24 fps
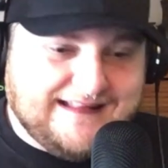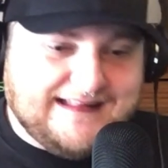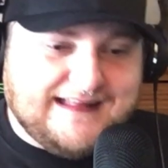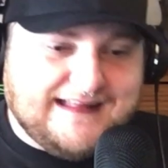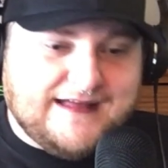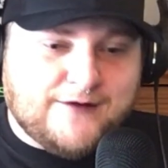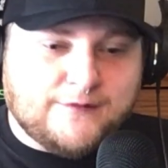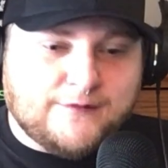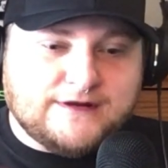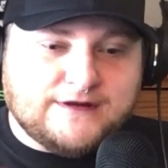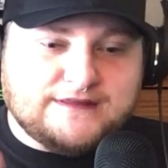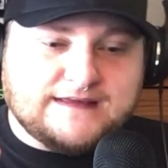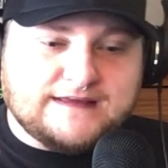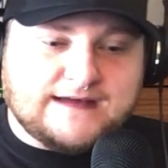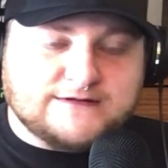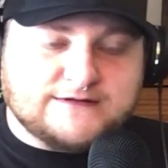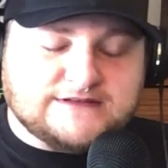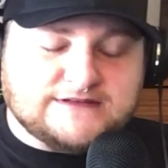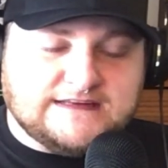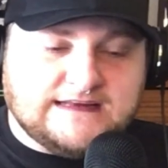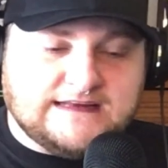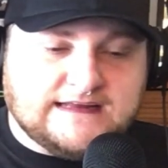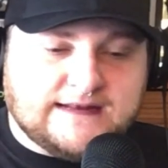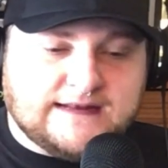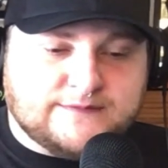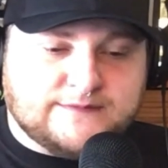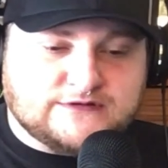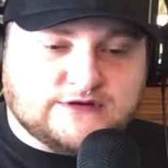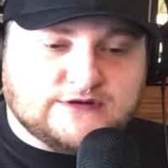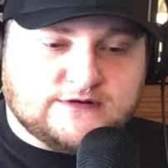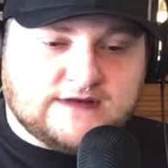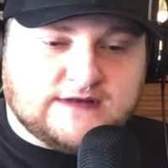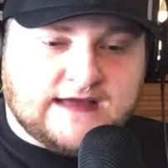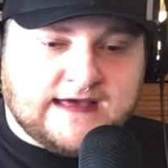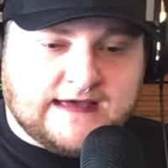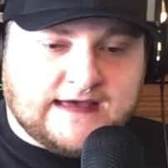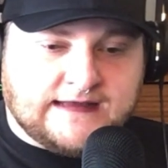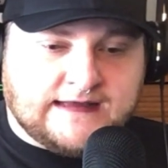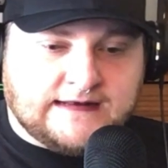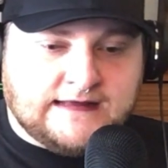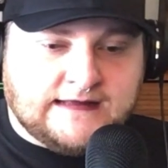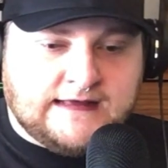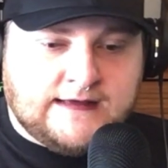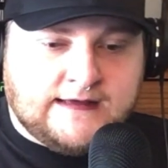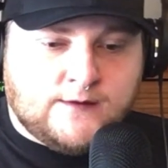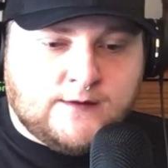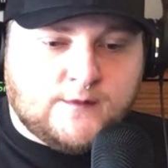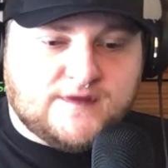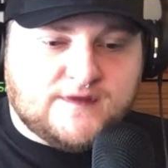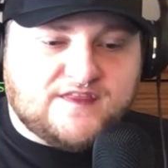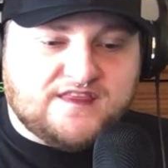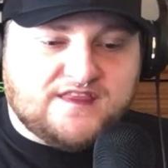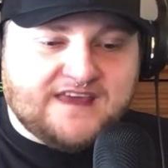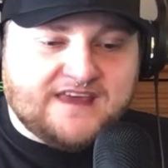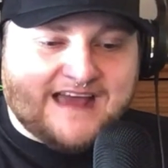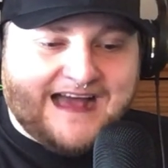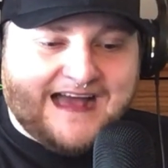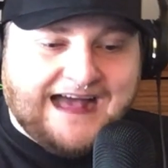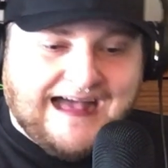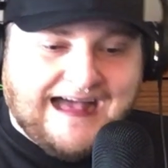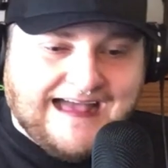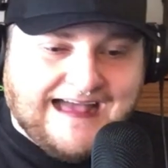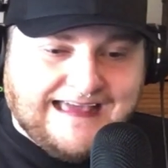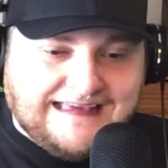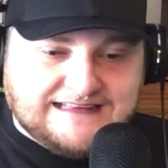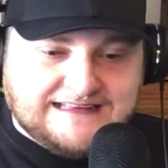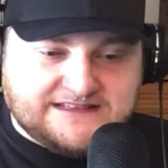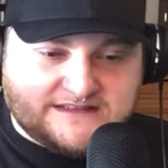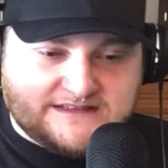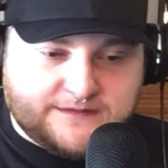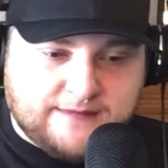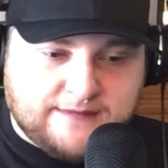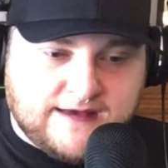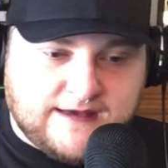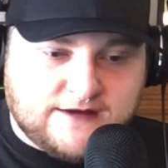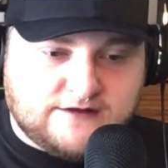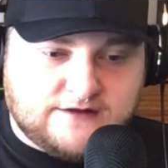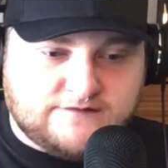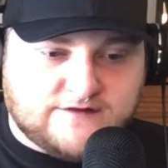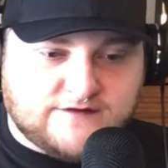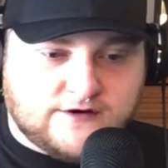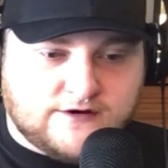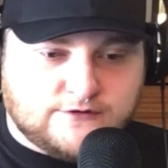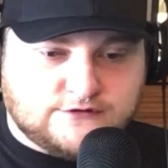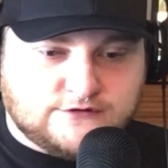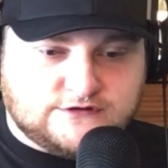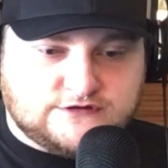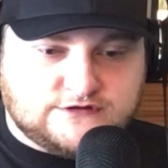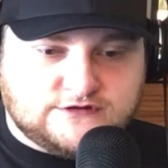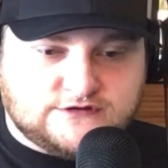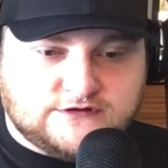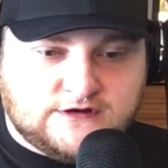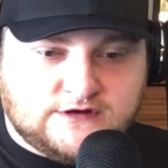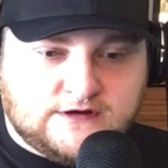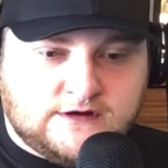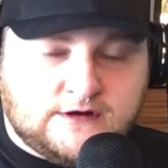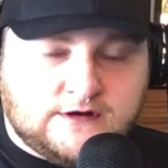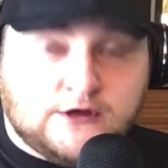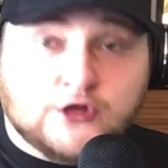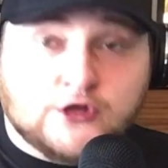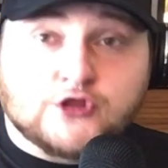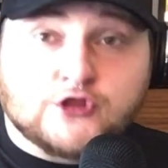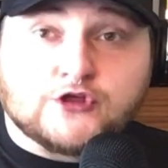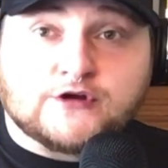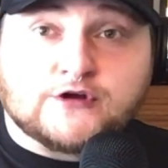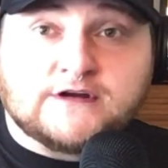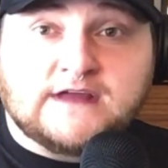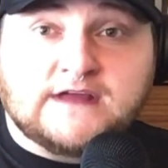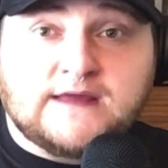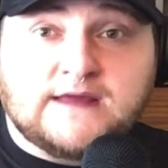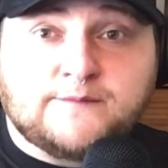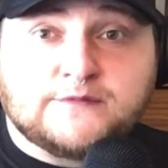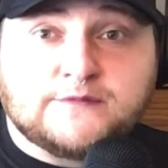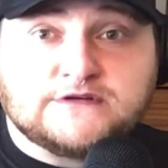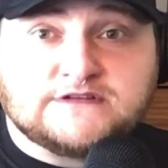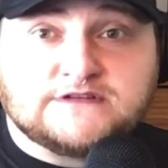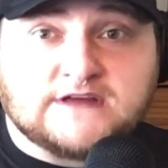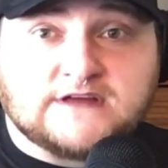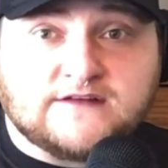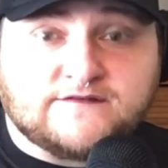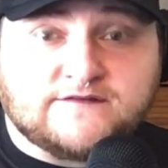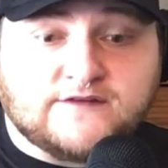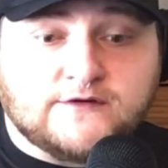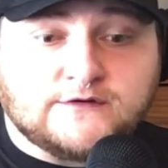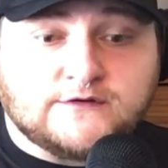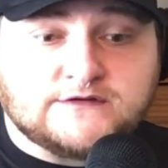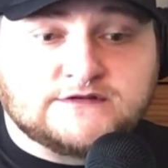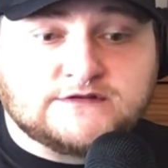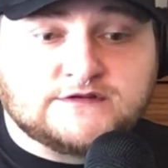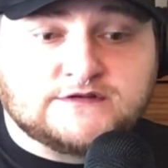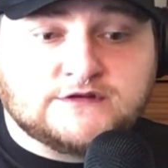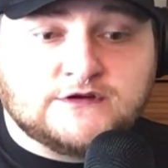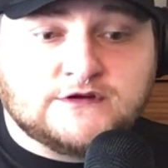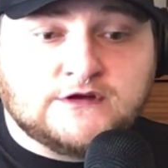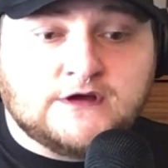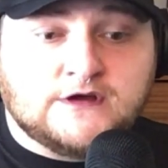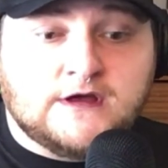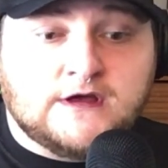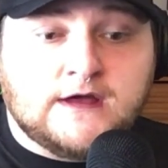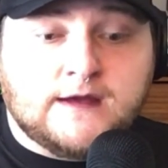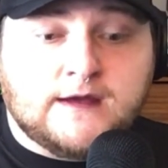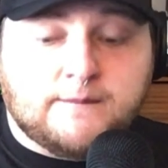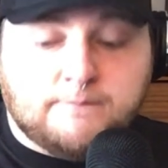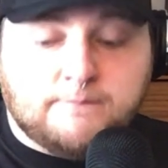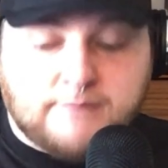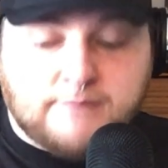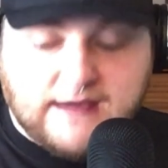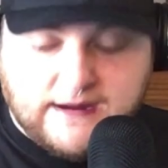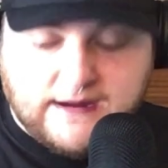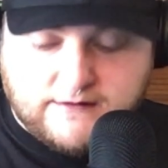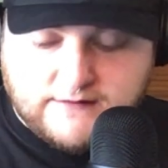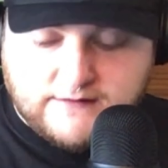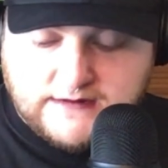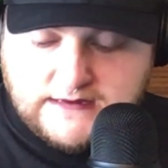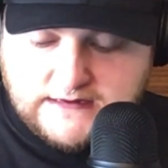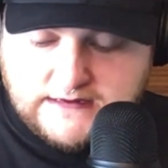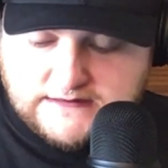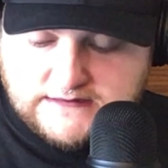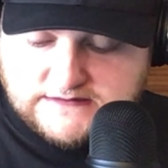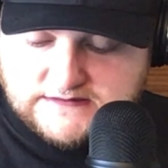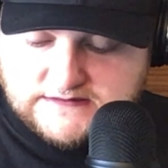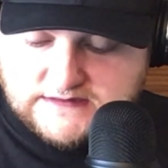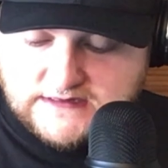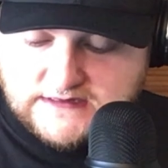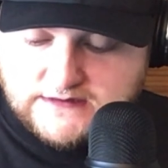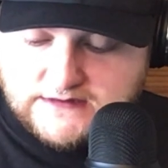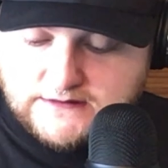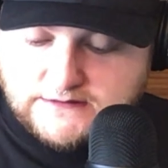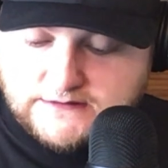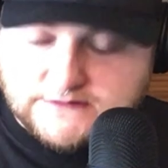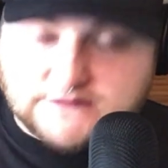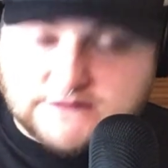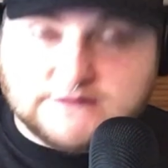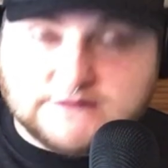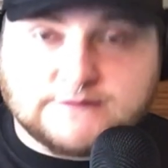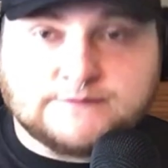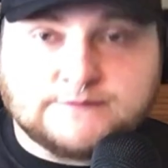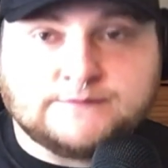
What do you think I was eating in episode 9? With the highest amount of votes, 38%, folks, berry Skittles.